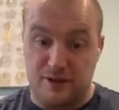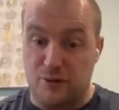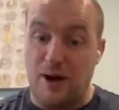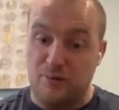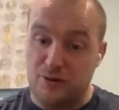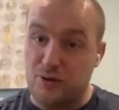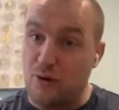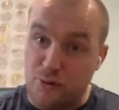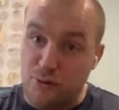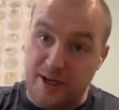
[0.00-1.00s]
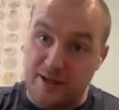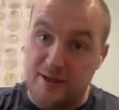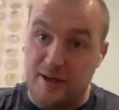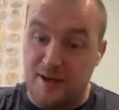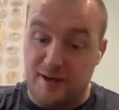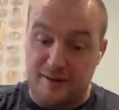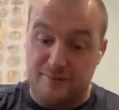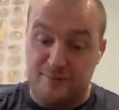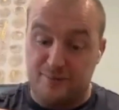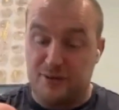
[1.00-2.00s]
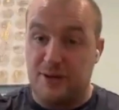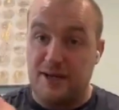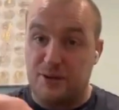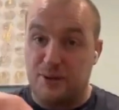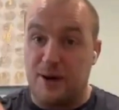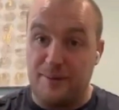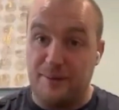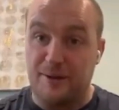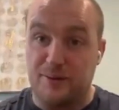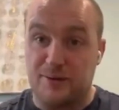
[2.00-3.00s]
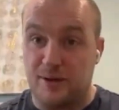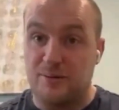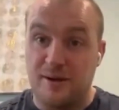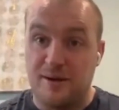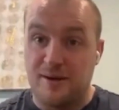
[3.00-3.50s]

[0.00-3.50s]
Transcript: ground's got a cricket square in the middle too.